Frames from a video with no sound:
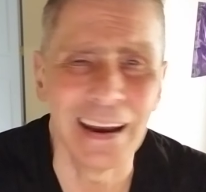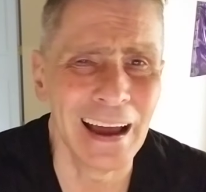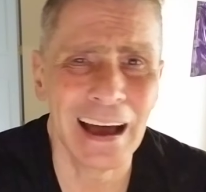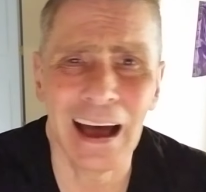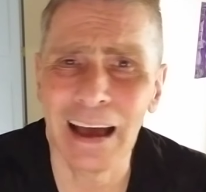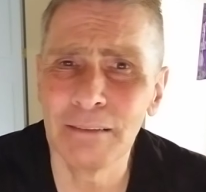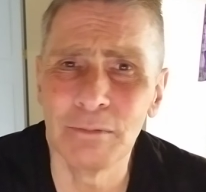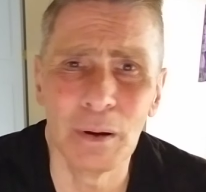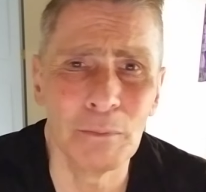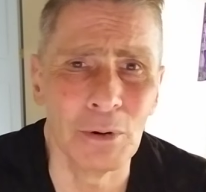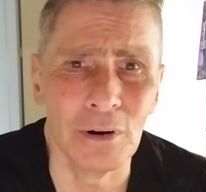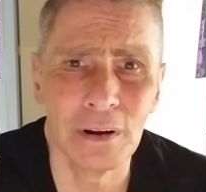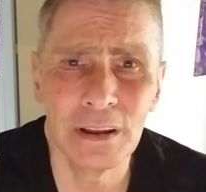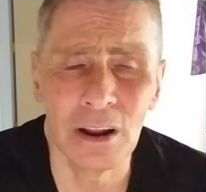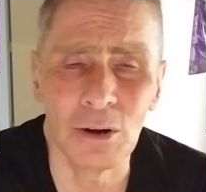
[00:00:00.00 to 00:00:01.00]
Now, I
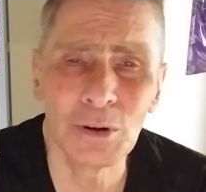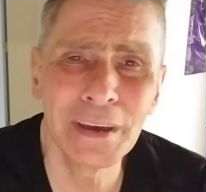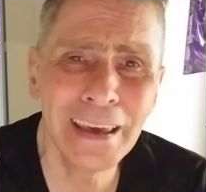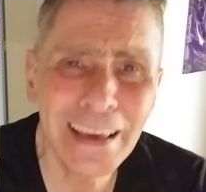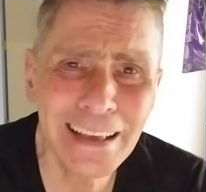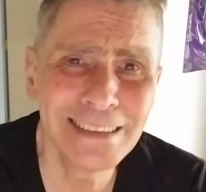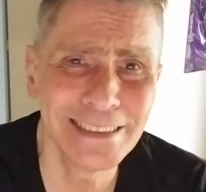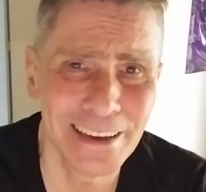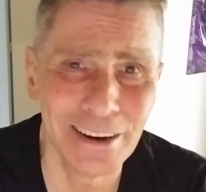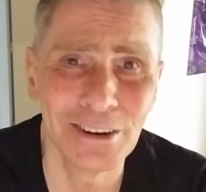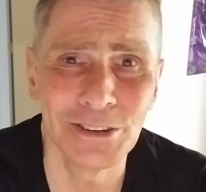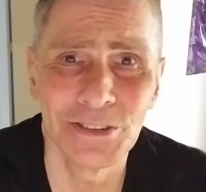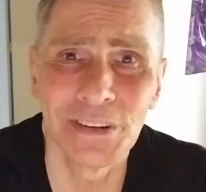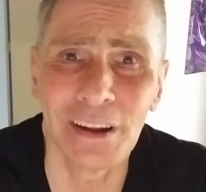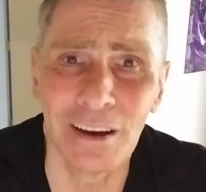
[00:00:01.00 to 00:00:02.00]
remember, you know, kids
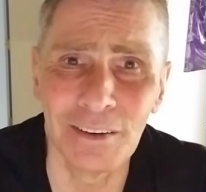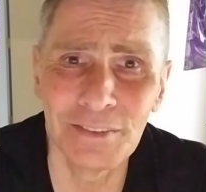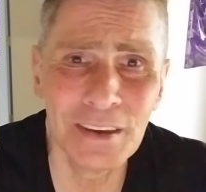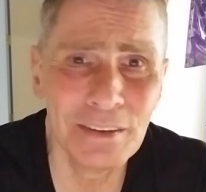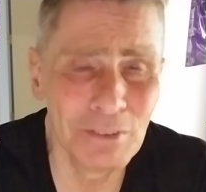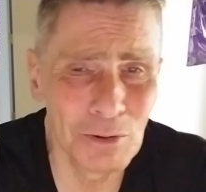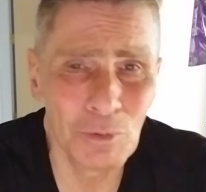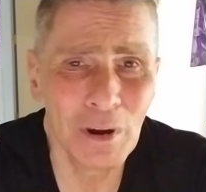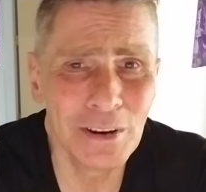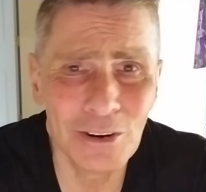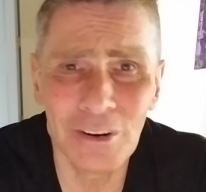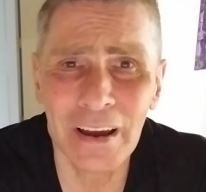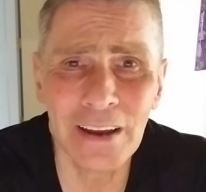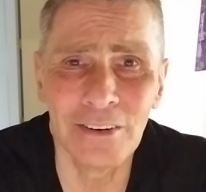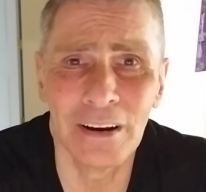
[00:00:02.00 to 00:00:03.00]
hear stuff even when
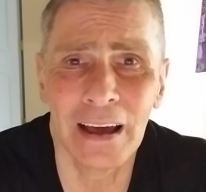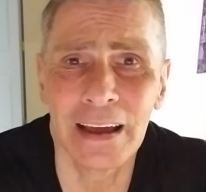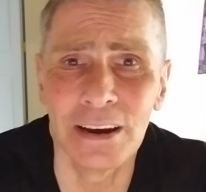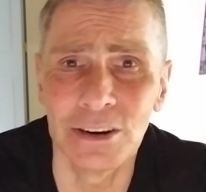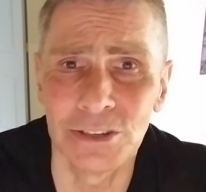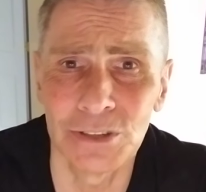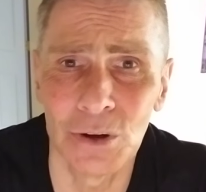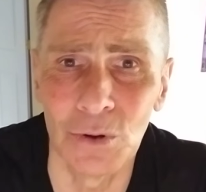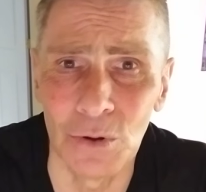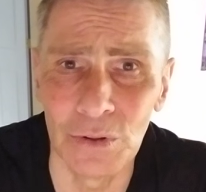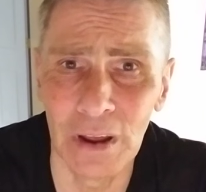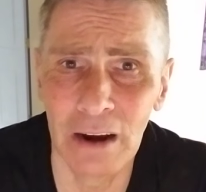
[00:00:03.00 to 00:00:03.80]
you're 8 or 9 years old.